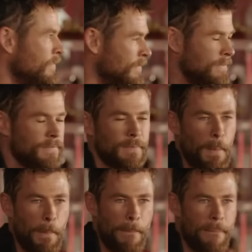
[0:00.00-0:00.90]
Remember though,
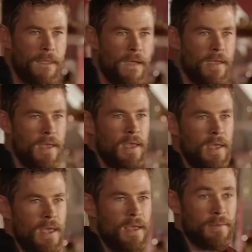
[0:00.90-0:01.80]
for plot convenient
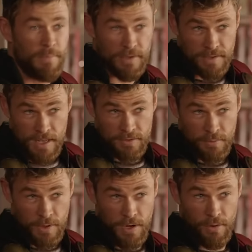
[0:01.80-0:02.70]
reasons, there's only one
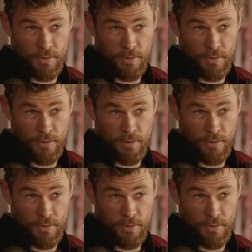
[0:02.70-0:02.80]
of them at the